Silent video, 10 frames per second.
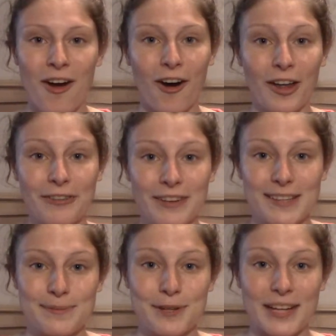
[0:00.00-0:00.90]
on
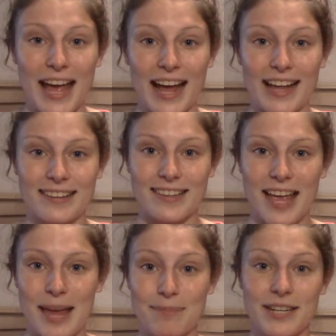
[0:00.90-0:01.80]
Facebook as
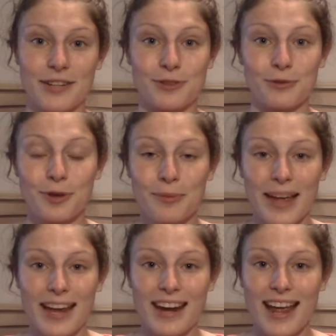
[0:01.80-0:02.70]
a potential
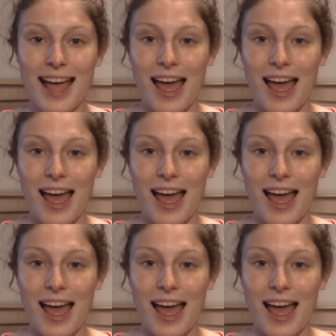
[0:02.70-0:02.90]
roommate.